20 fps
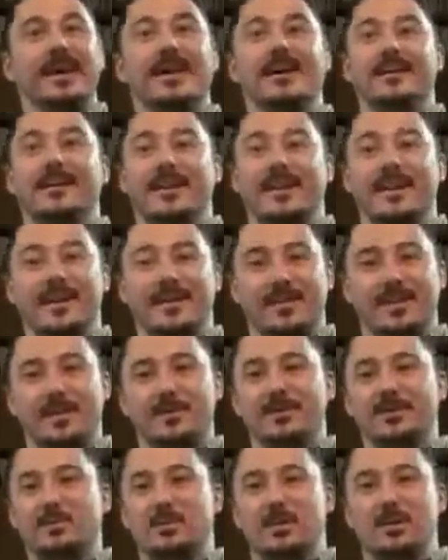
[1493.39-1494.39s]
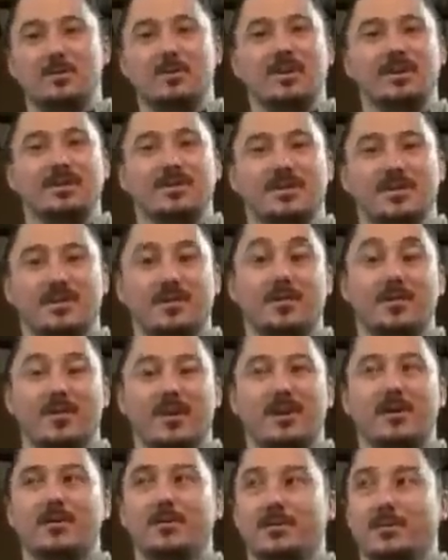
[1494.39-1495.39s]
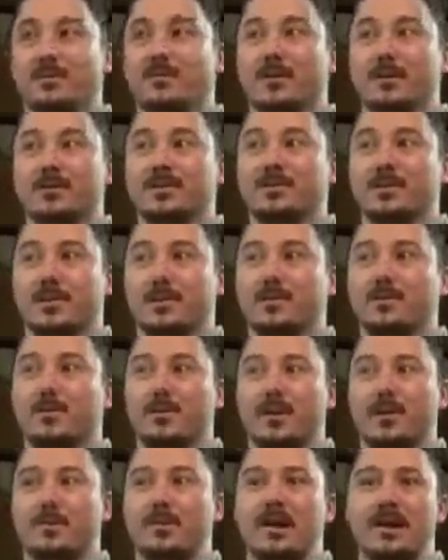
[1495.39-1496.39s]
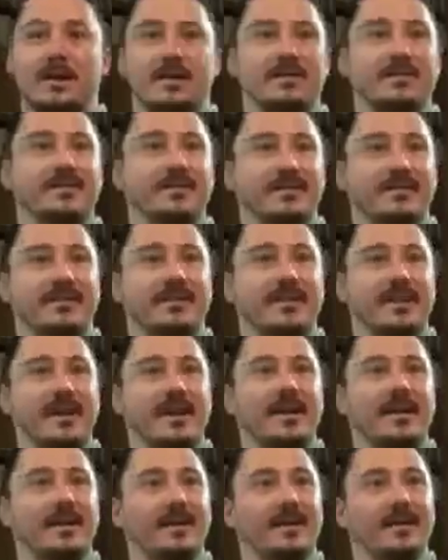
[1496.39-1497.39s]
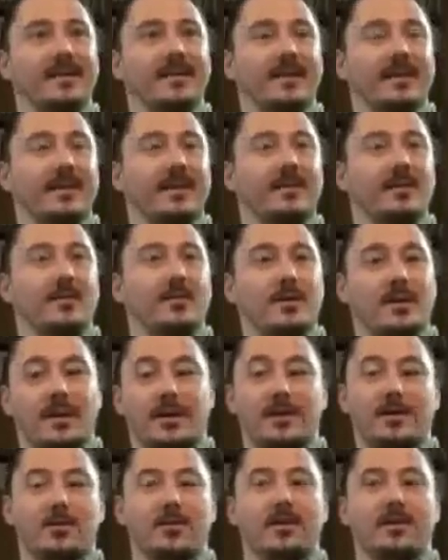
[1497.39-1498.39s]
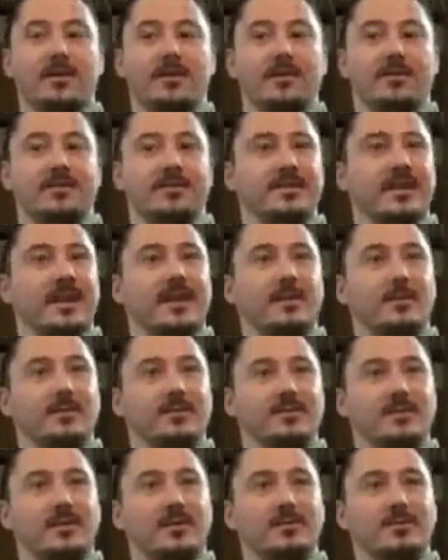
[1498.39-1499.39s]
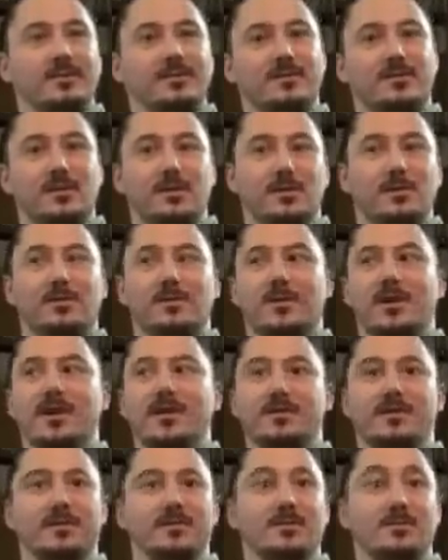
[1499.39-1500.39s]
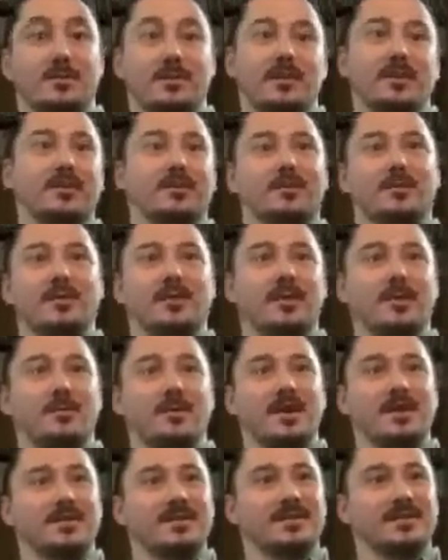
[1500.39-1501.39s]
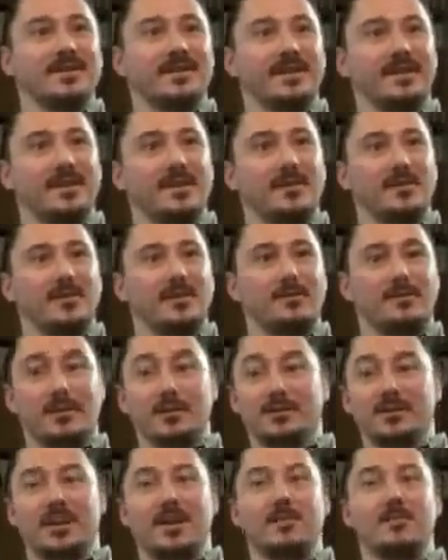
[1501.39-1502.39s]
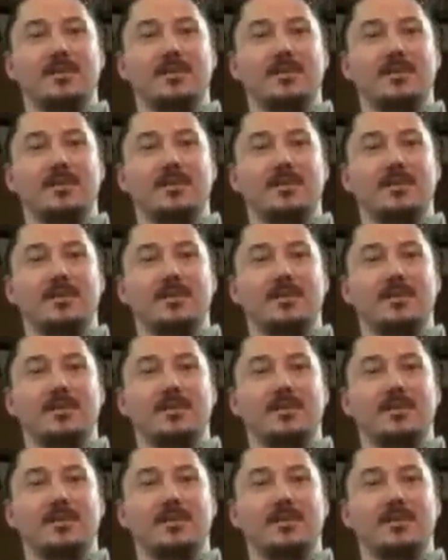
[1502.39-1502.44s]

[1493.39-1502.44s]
Yeah, that was pretty much the way it first started way back in the day. you know, anywhere in the state was all just funeral directors running their EMS. You know, the first